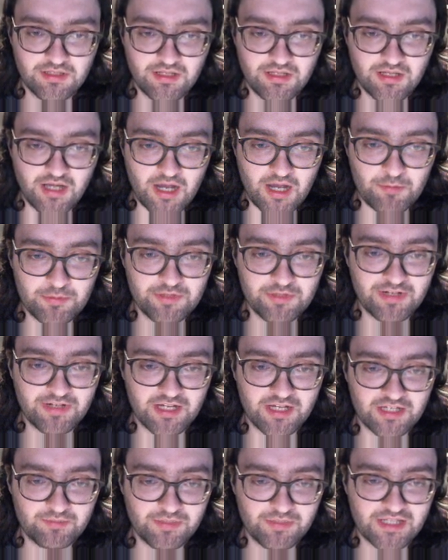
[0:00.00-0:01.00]
I would have
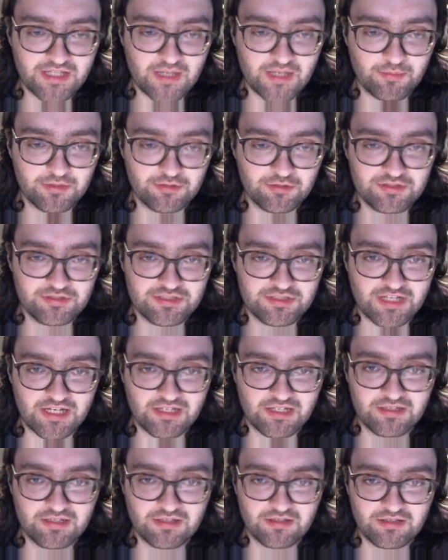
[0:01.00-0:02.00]
liked being able to
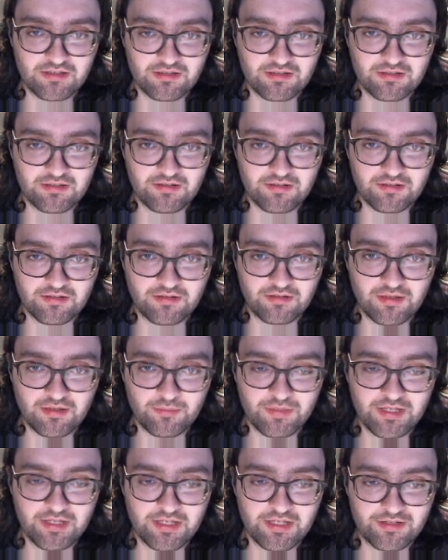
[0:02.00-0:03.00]
check
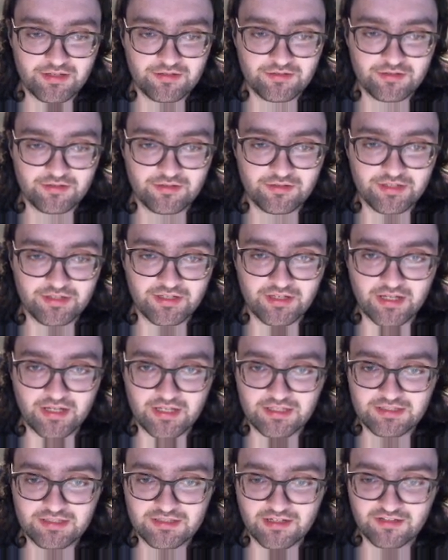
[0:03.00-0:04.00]
them here or
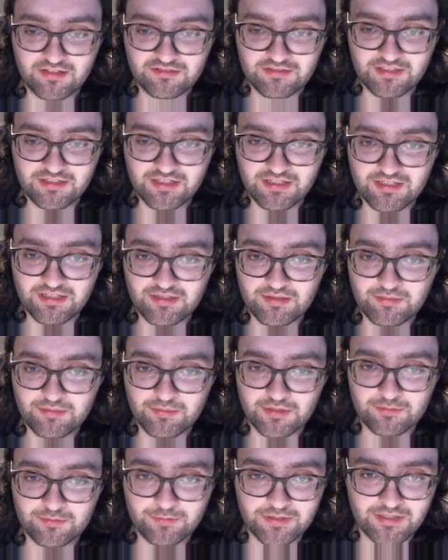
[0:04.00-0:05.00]
denying castling,
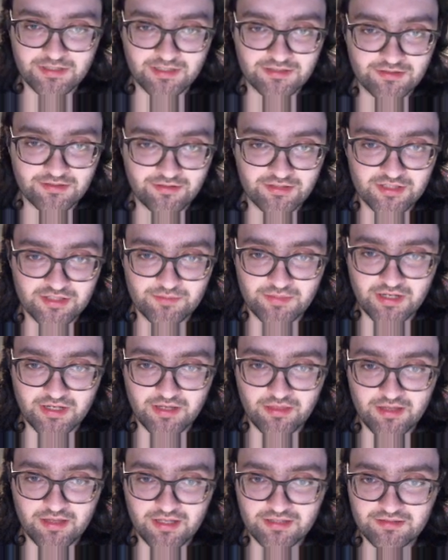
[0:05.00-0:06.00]
but we can't
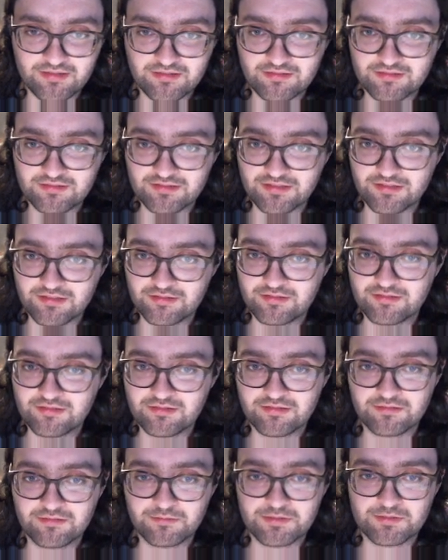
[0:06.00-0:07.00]
occupy that, so
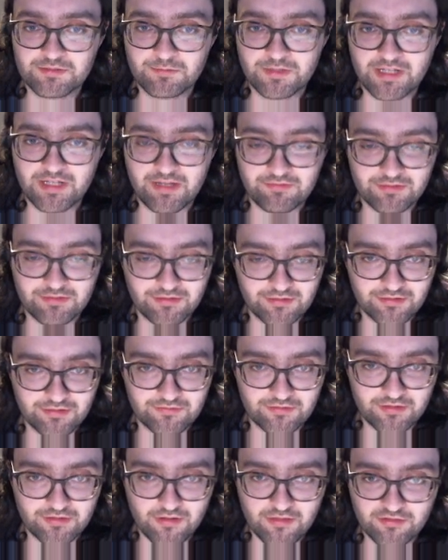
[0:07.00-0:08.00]
we will have to look
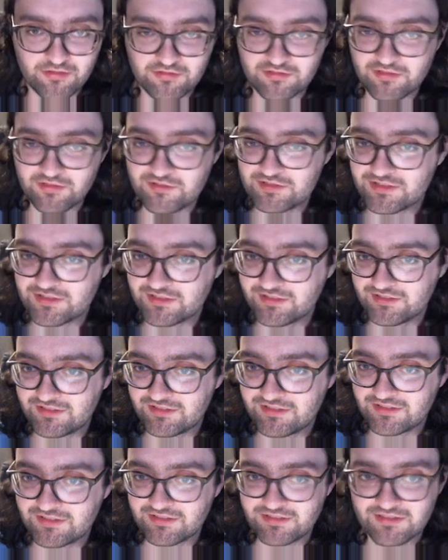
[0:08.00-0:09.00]
for other
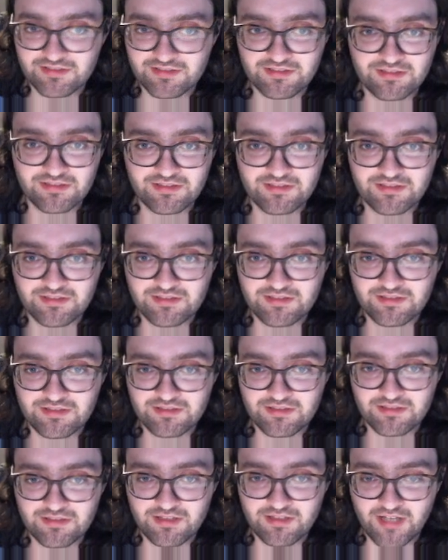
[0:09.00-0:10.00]
solutions.
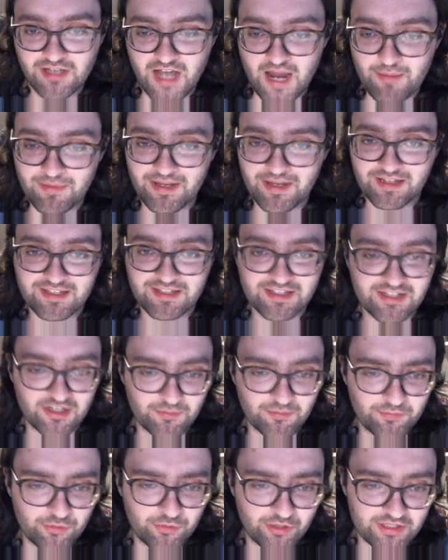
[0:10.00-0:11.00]
I'm liking
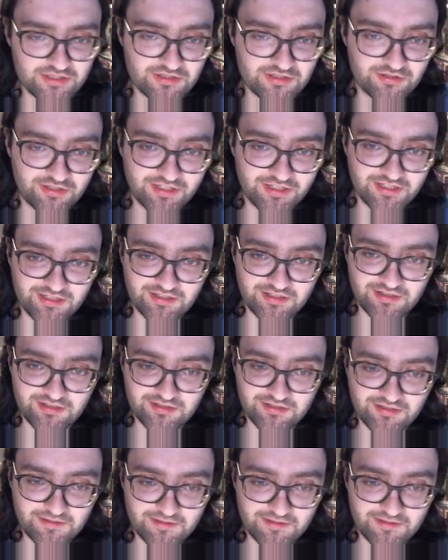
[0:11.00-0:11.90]
our pressure here.